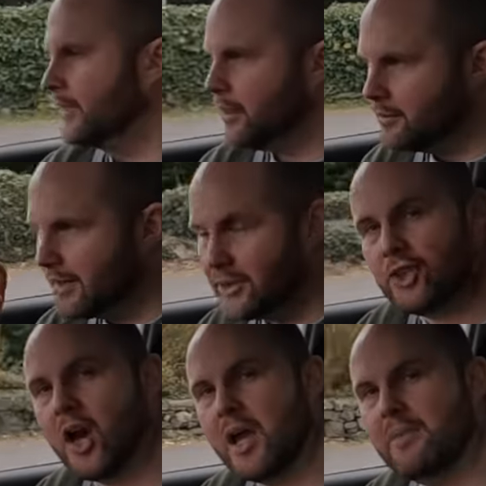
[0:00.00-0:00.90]
Now, that
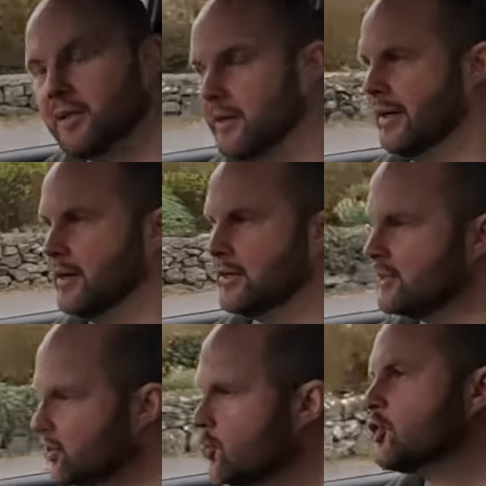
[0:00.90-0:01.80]
chiming there
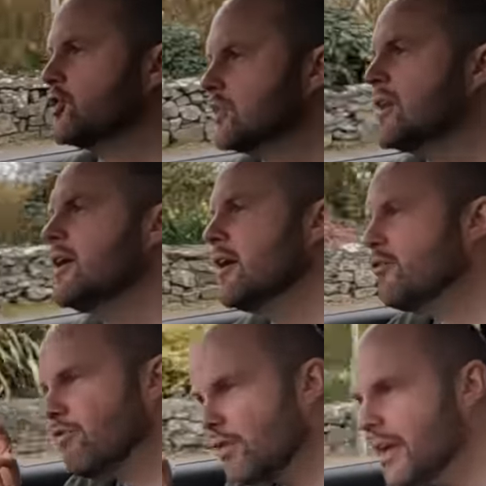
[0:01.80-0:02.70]
is just a
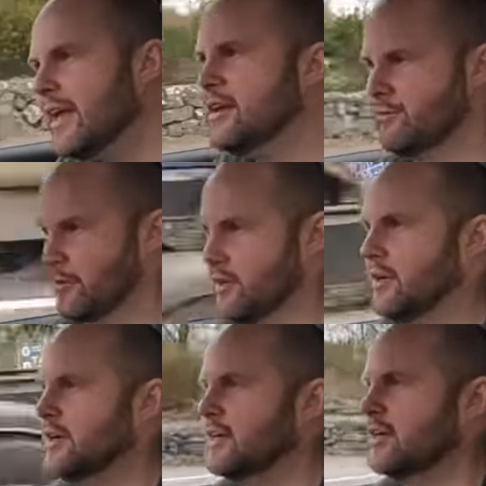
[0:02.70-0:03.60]
flavour
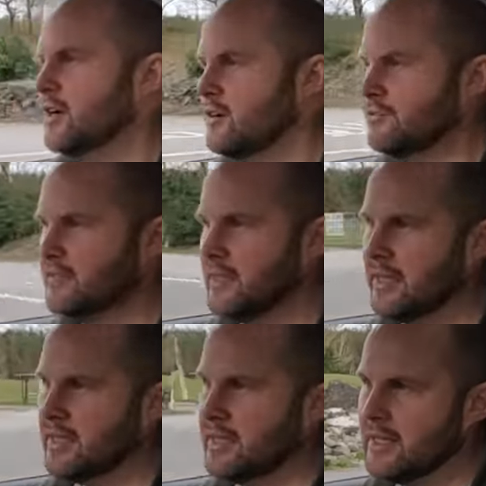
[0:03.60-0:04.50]
of
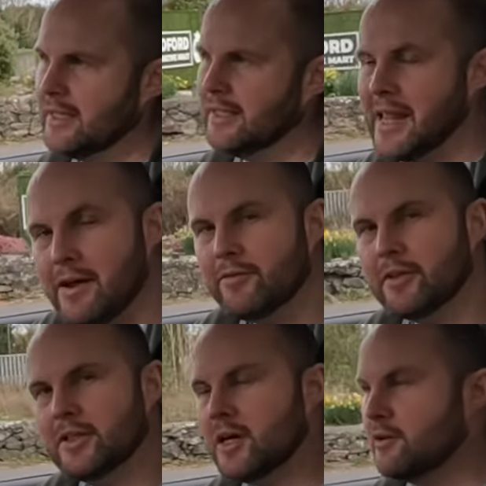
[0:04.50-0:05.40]
the
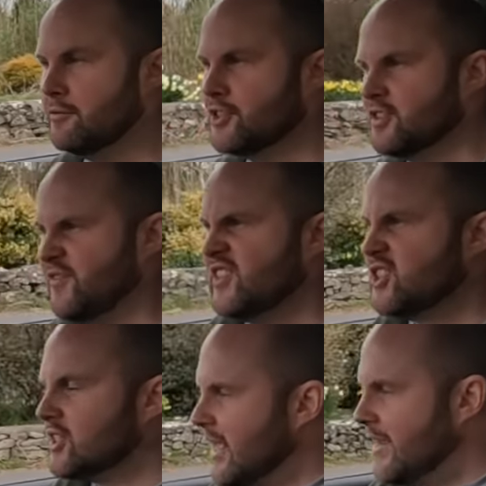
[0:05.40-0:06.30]
level of
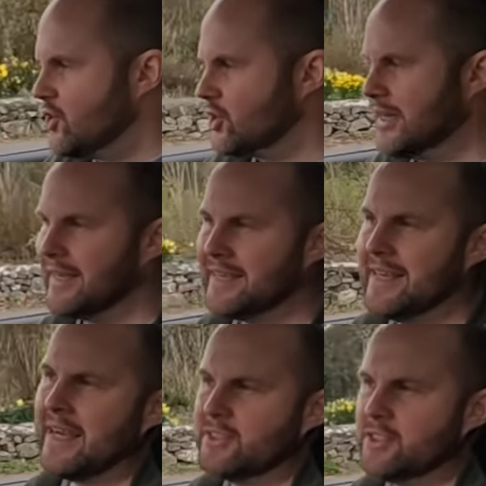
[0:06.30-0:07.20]
sophistication and
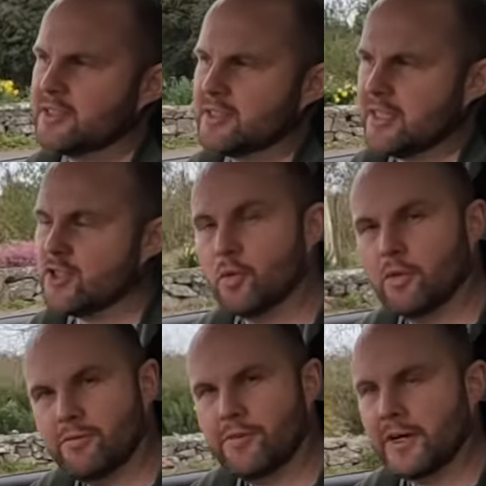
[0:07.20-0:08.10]
gadgets that you
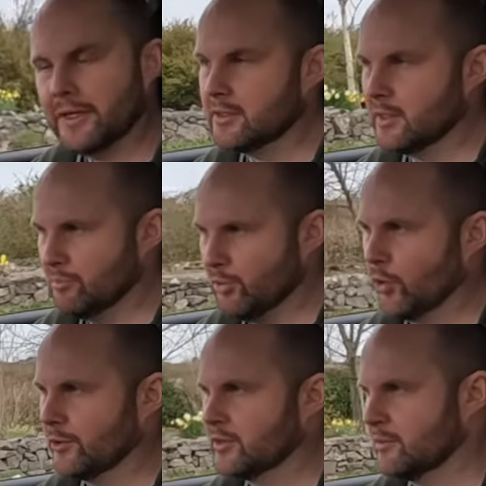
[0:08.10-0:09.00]
will find on
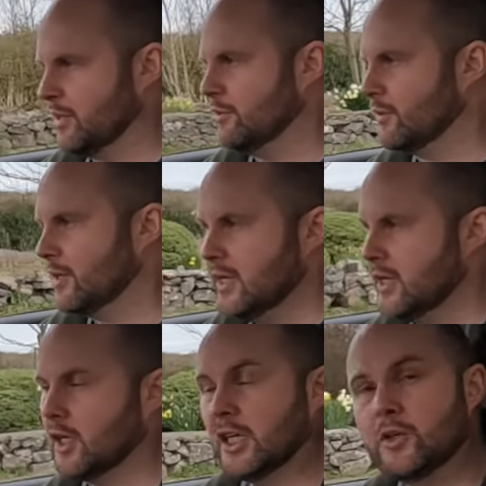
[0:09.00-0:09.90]
board the Mifa,
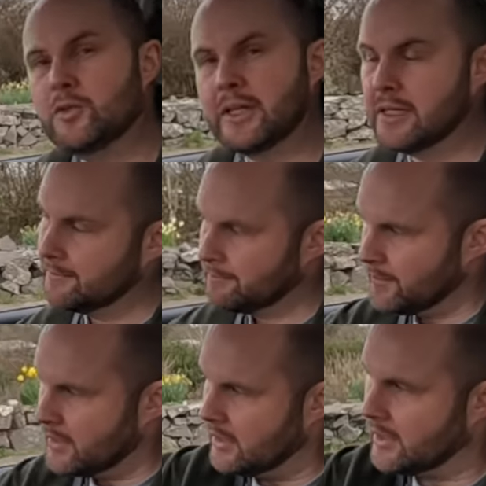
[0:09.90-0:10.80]
including
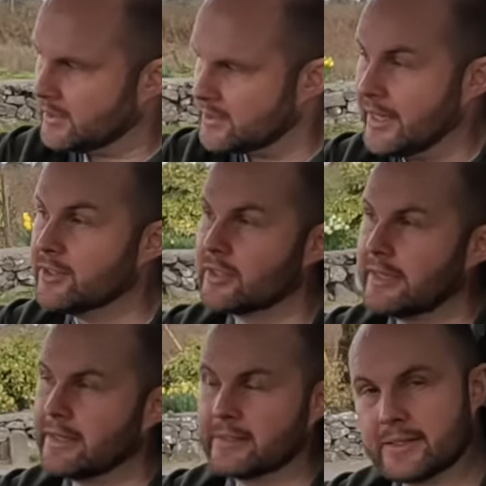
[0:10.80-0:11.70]
a little sensor
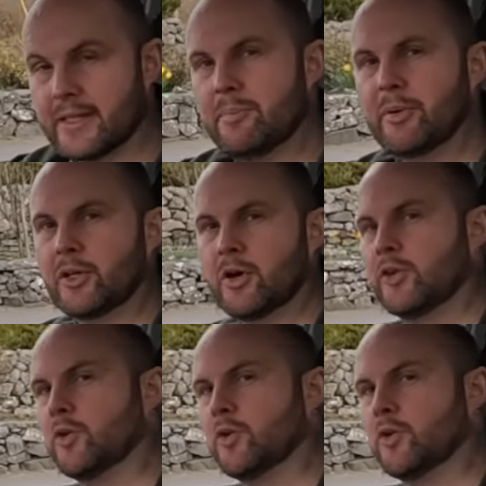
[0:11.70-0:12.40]
here that's keeping an eye on